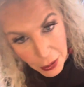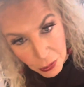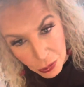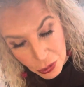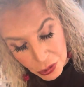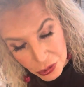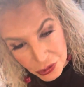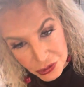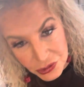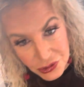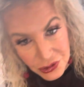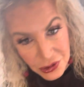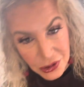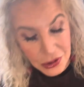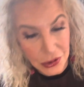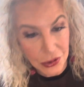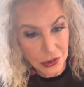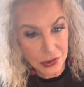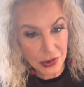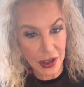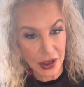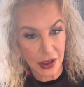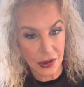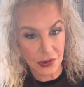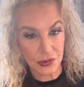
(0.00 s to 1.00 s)
will see you
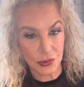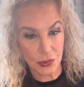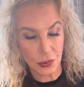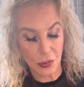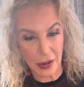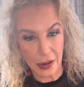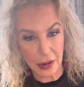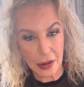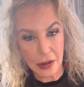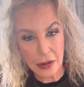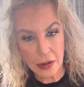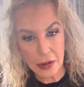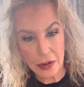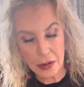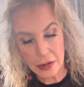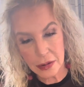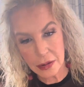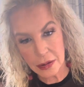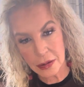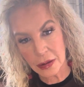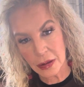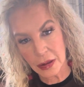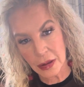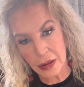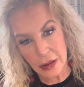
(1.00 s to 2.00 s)
next week
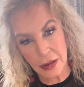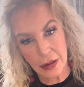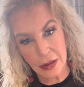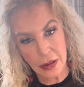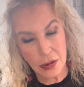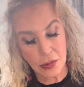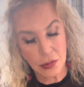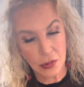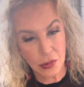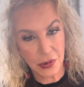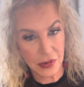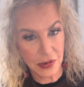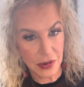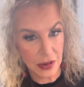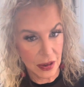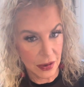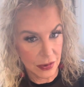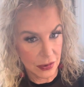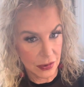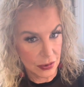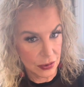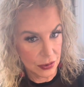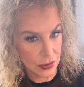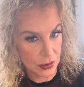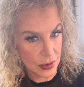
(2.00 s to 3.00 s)
with
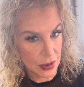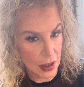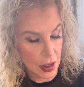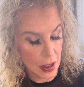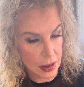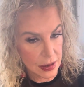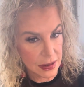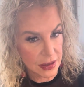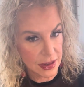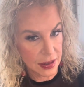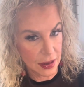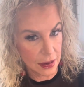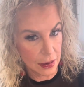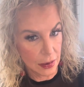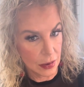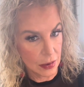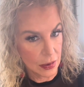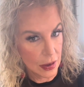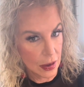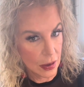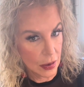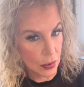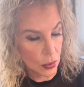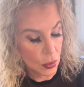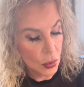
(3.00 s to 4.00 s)
another new cocktail
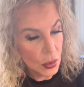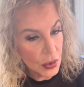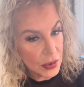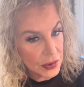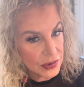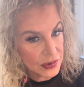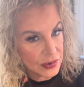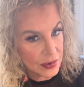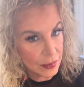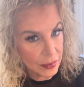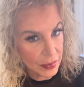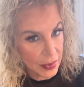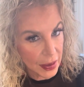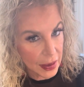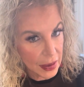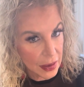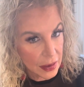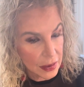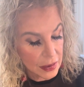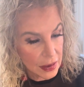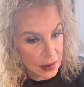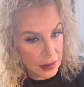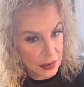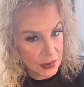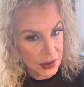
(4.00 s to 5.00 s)
with some
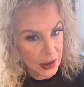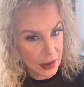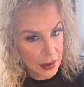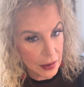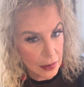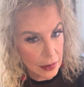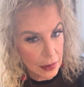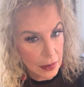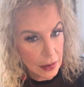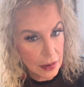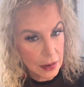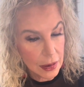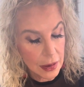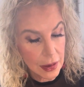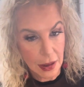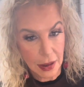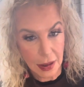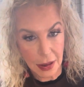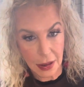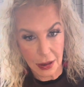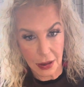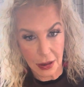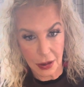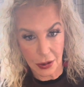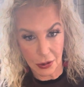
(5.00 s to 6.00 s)
Benedictine.
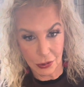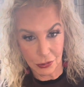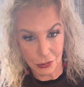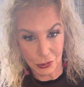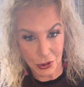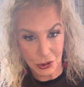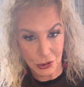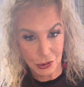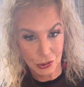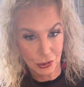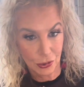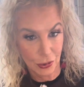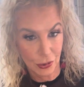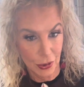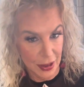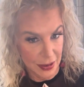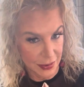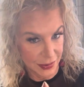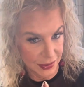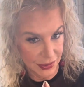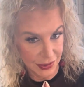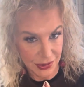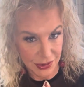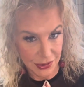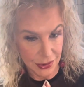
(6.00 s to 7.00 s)

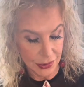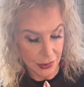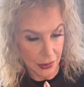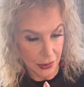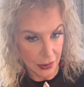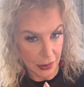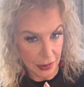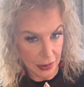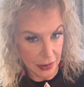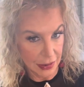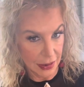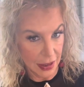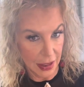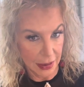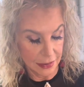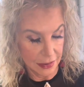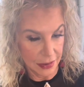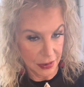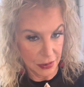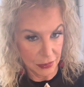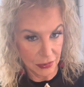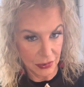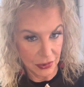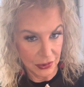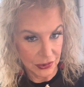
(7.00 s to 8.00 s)
Requests are
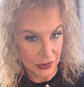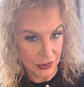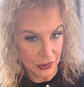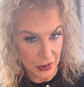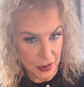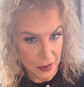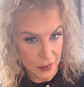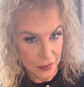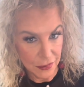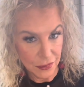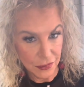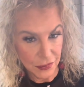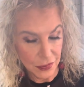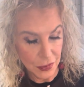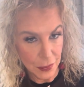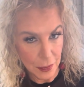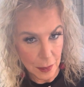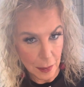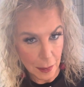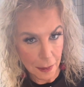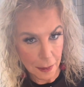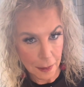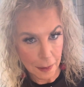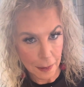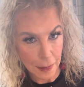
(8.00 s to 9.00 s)
gladly received.
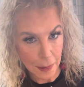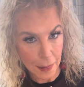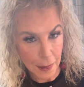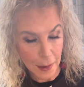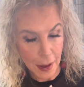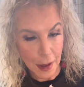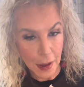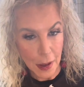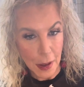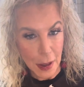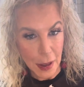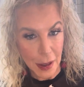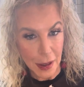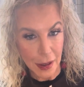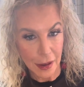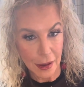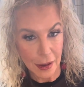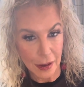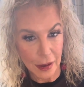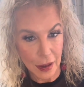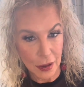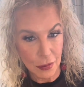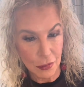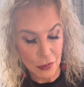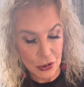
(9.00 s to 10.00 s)

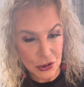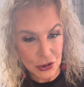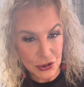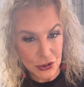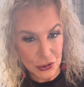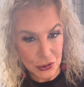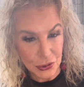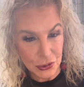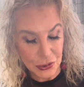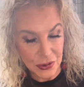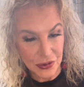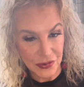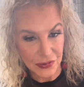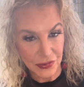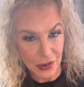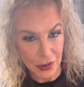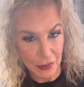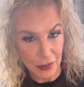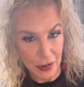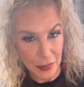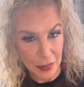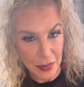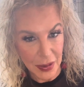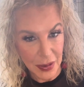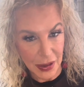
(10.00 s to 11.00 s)
And I wish you the
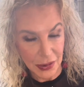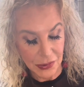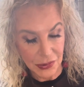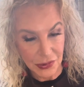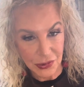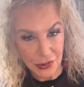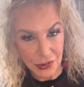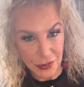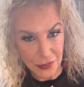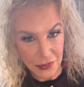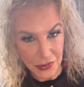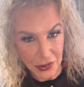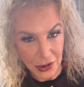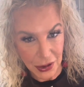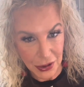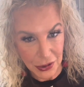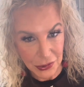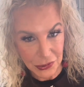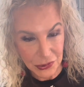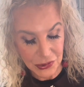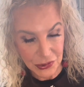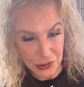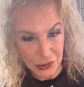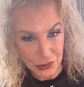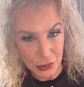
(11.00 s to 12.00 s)
very best of
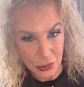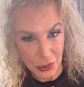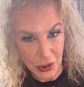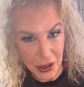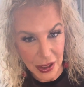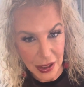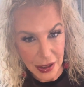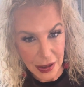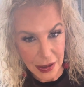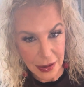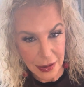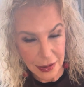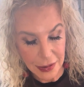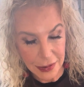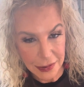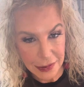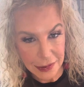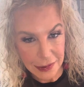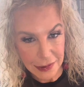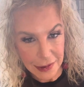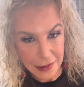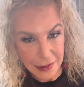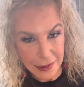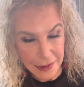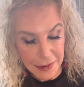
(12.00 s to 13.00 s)
days this week.
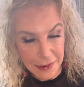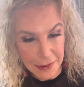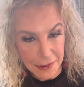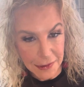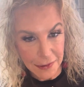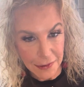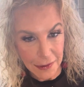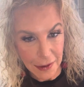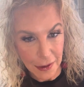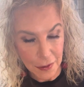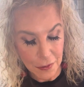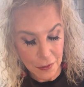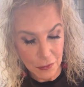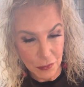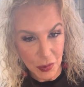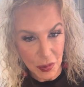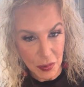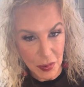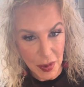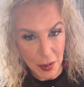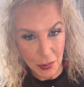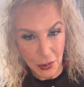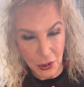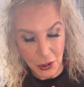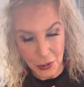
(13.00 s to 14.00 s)
And
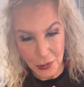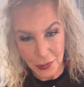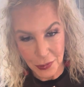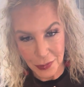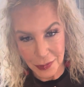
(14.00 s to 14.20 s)
remember,